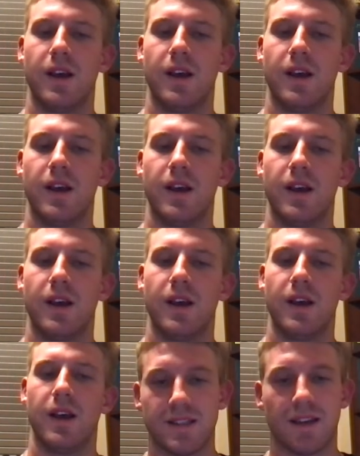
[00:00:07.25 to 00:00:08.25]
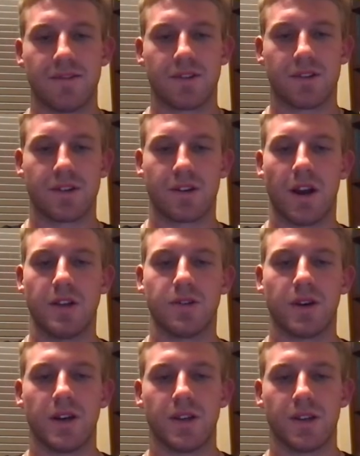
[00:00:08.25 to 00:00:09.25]
Uh, my plans after
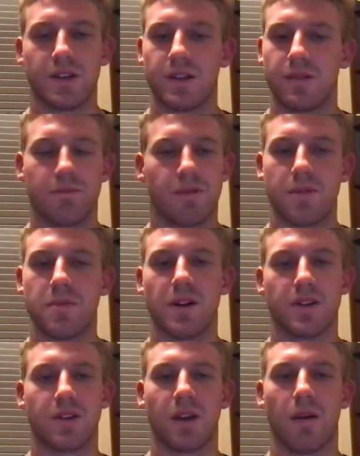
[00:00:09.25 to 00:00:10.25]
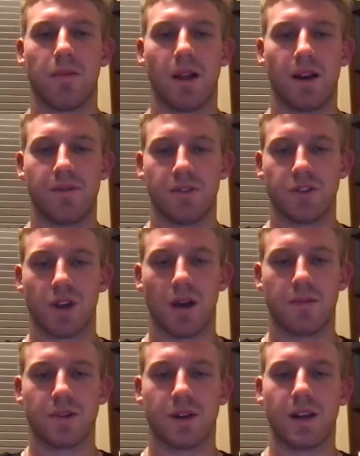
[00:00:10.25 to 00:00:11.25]
graduation pretty much applying for
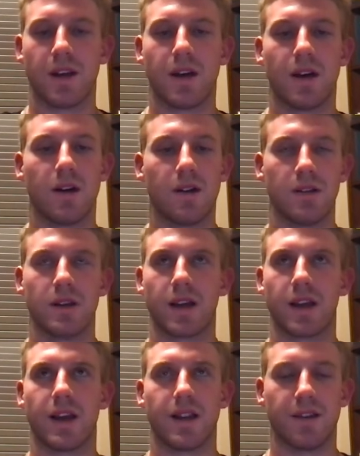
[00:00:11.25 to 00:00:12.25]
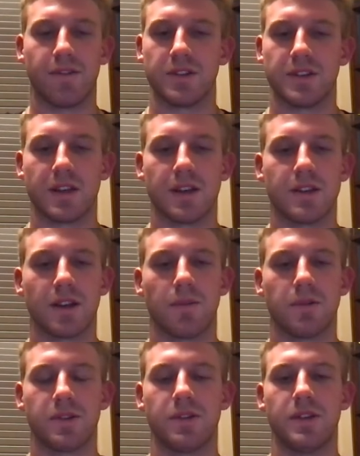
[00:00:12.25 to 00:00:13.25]
jobs right now, looking at different sales
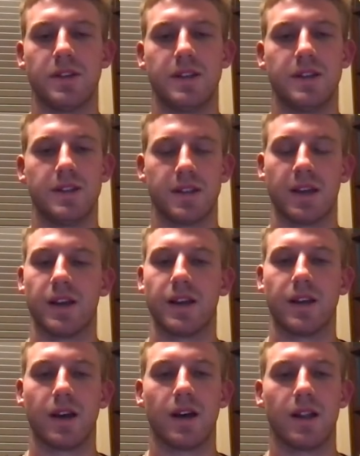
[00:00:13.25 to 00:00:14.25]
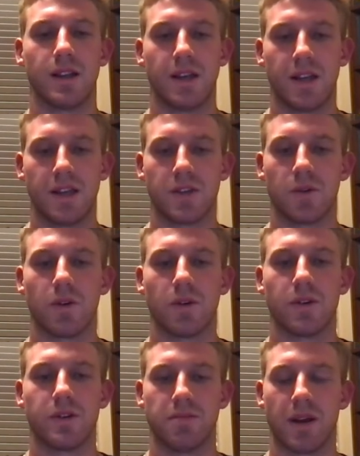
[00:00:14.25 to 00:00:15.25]
opportunities, and uh, leaning
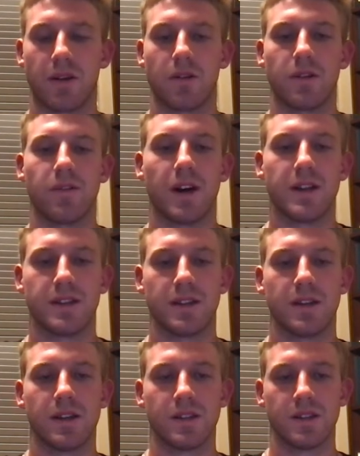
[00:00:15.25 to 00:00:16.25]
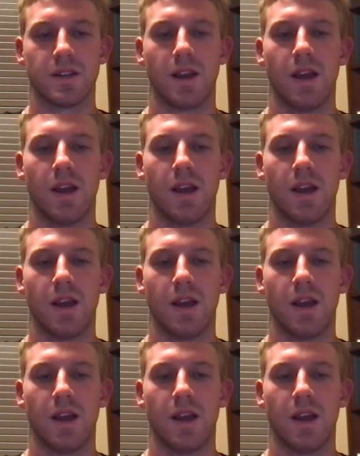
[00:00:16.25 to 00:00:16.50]
towards medical device sales.